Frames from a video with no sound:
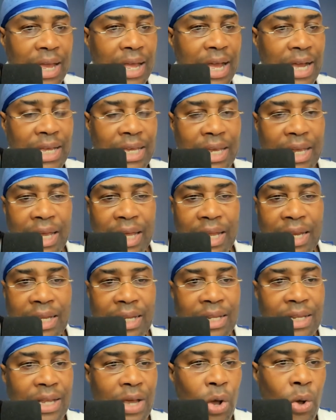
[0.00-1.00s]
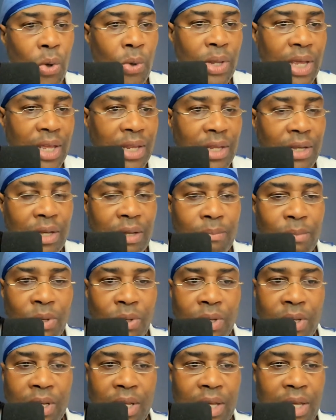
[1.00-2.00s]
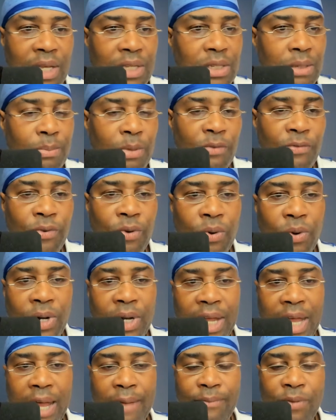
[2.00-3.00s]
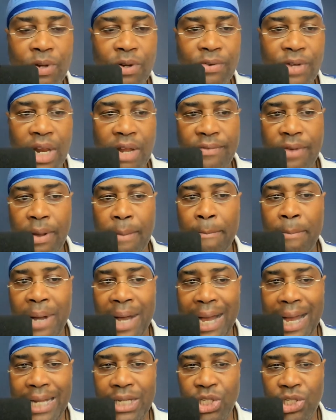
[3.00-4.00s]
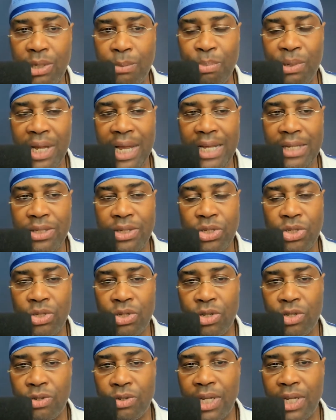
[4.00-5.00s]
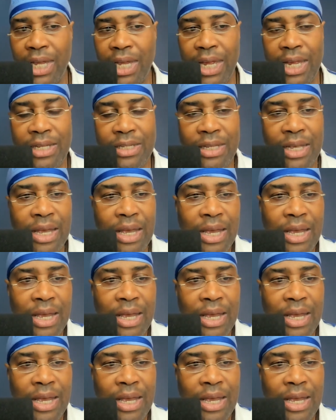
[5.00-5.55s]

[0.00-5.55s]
Again, only in the community. It's a before and after kind of a botched plastic surgery case.